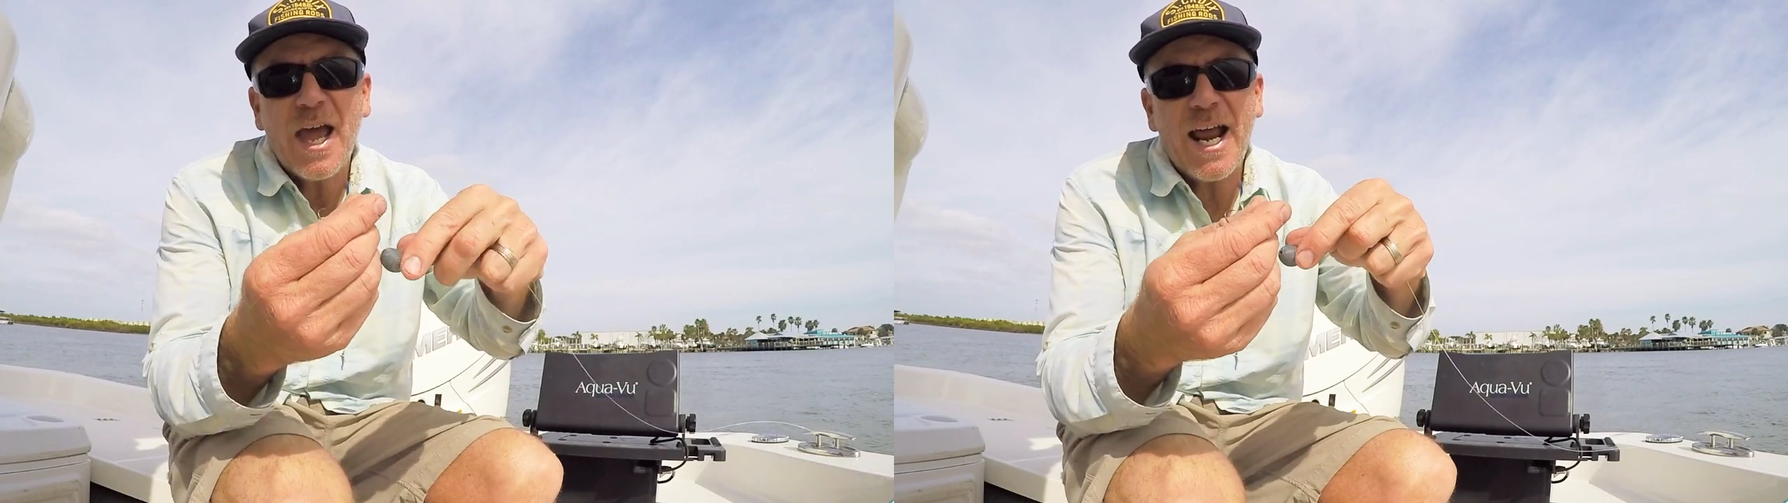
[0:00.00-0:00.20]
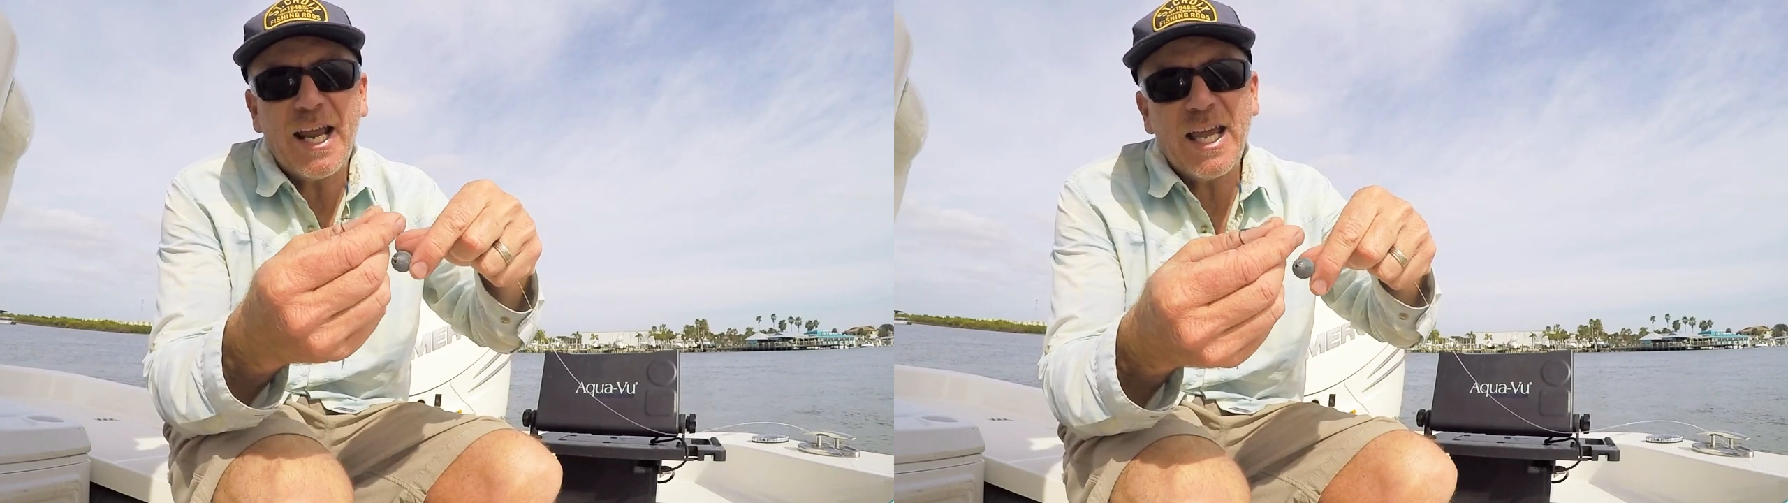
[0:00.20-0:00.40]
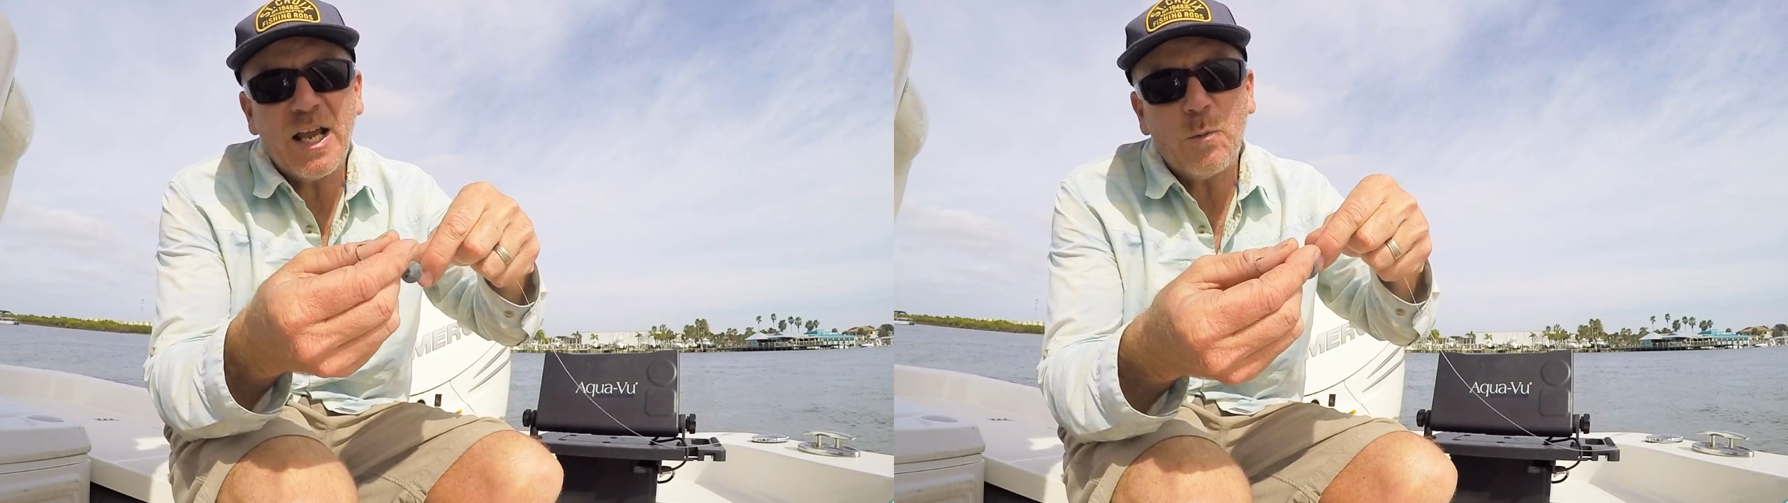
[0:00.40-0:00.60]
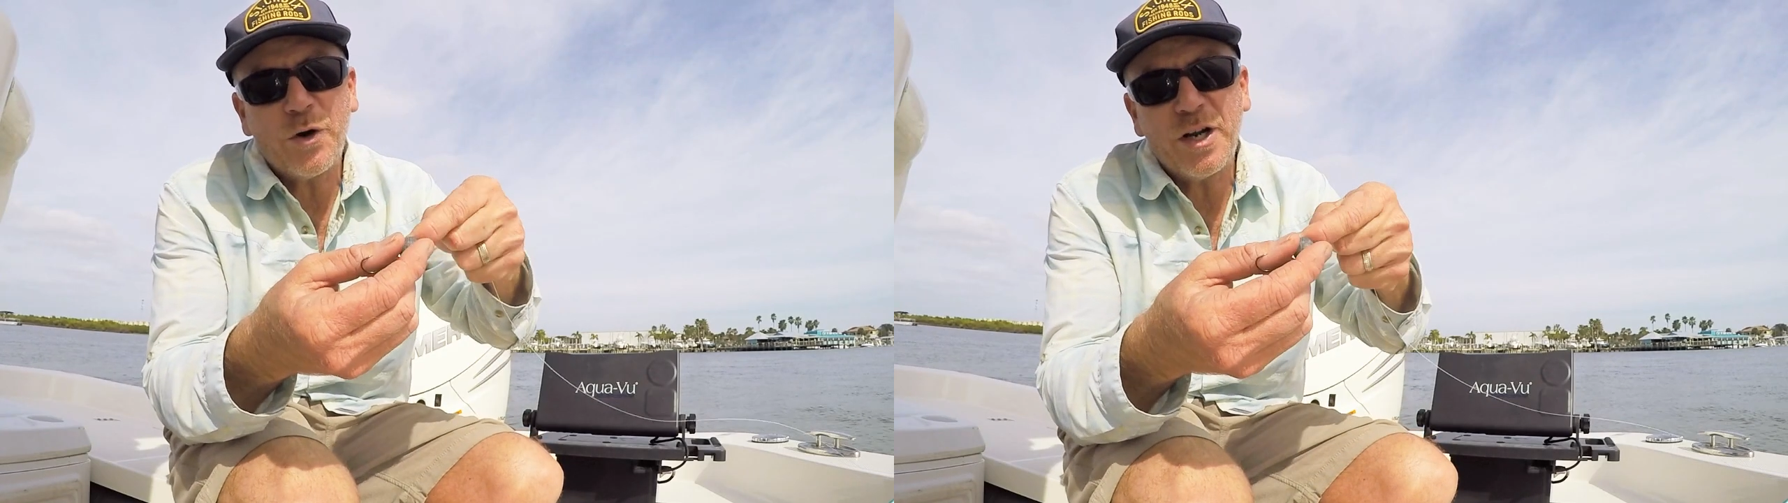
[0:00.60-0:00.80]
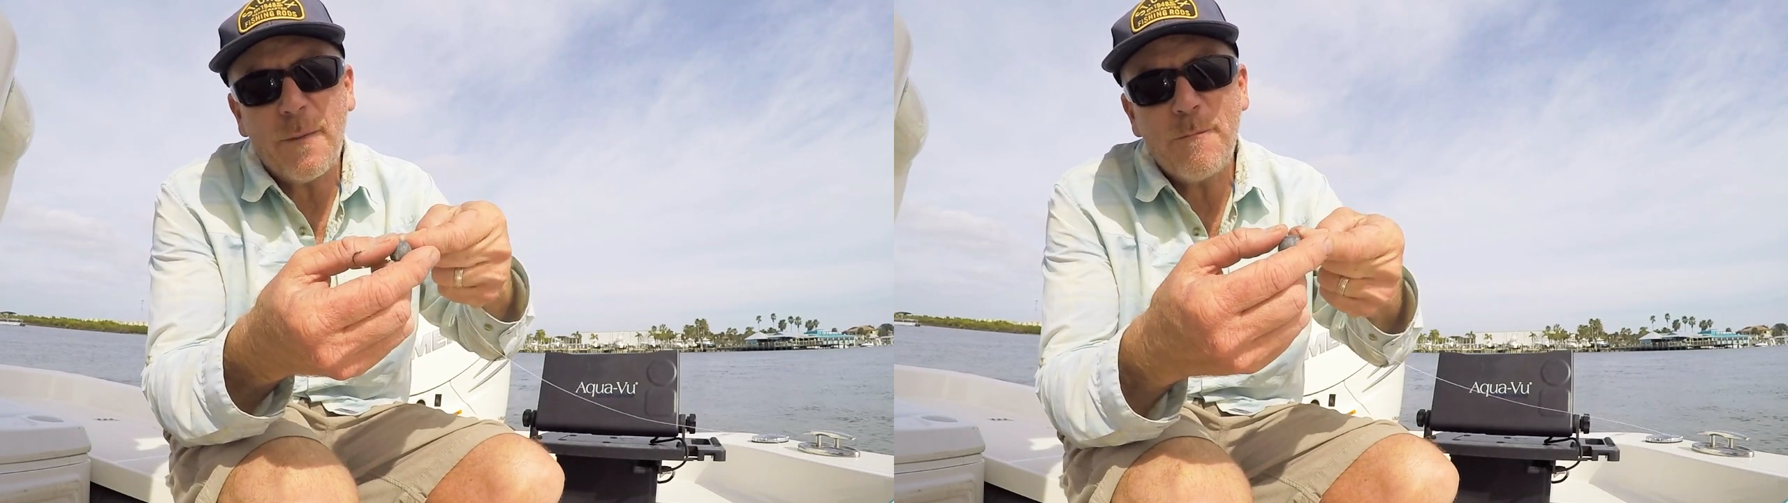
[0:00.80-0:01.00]
And again,
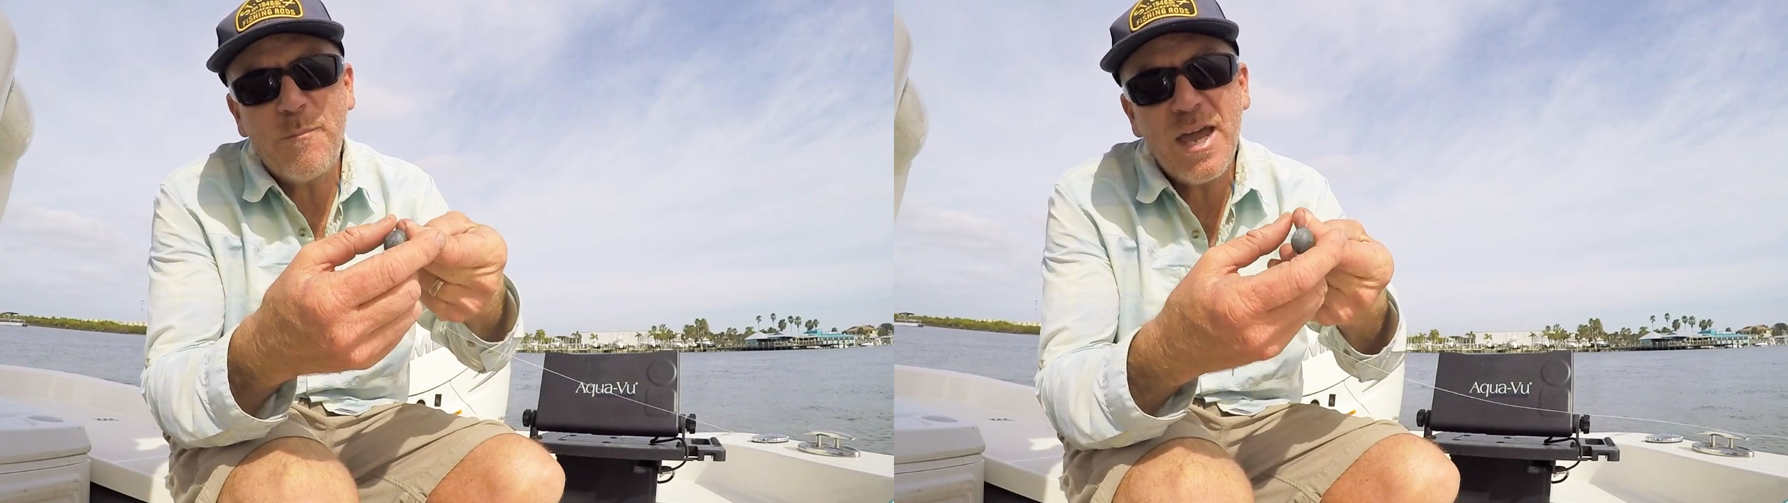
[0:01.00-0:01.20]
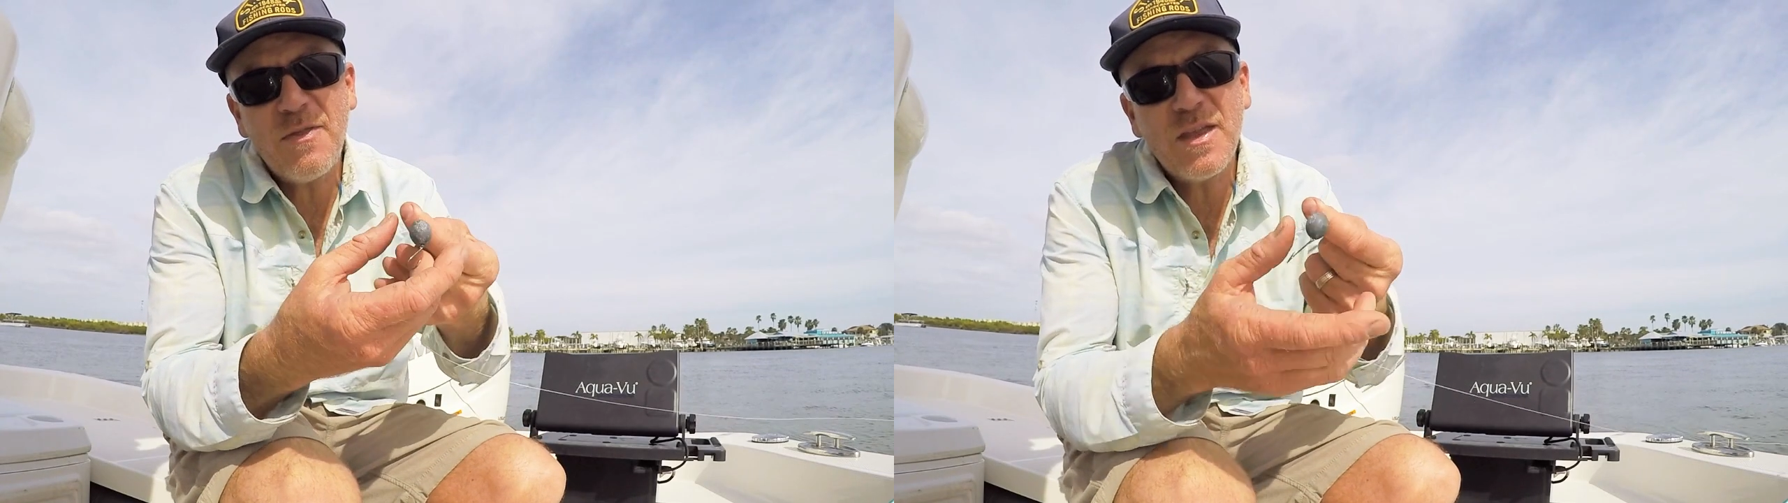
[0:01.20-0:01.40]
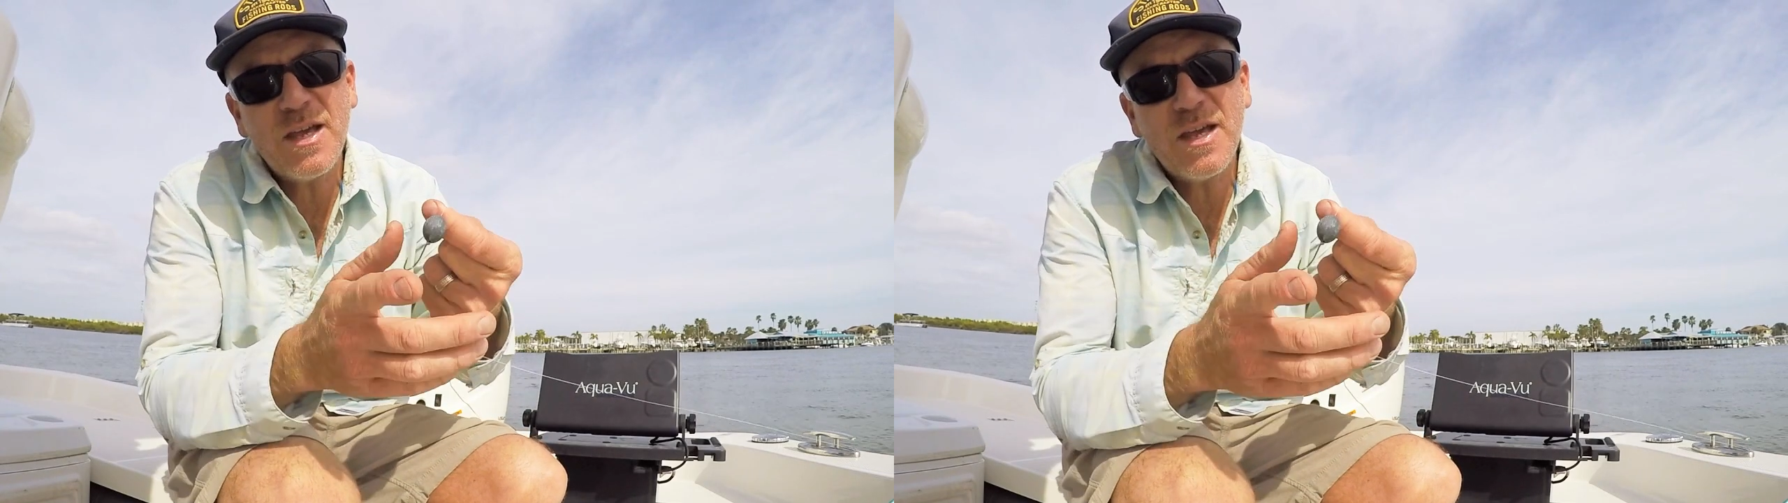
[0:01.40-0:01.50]
we're gonna pin